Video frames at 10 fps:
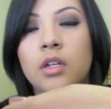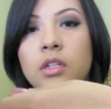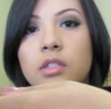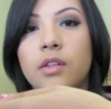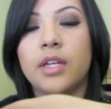
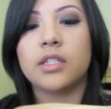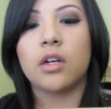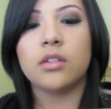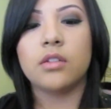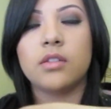So that's
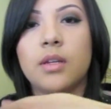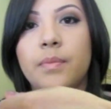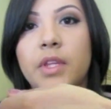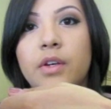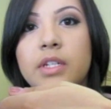also
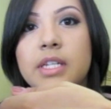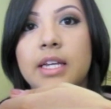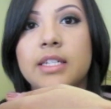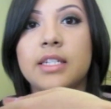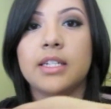something you can take
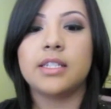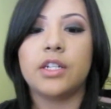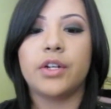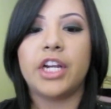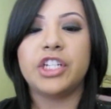into
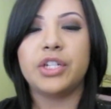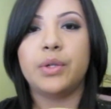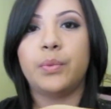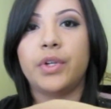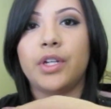
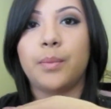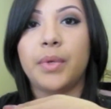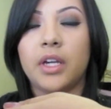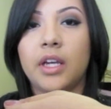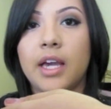consideration when you're
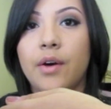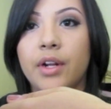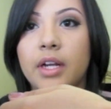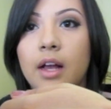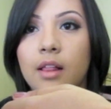picking out a
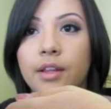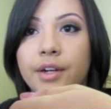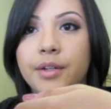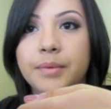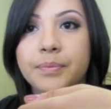
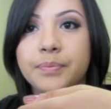color.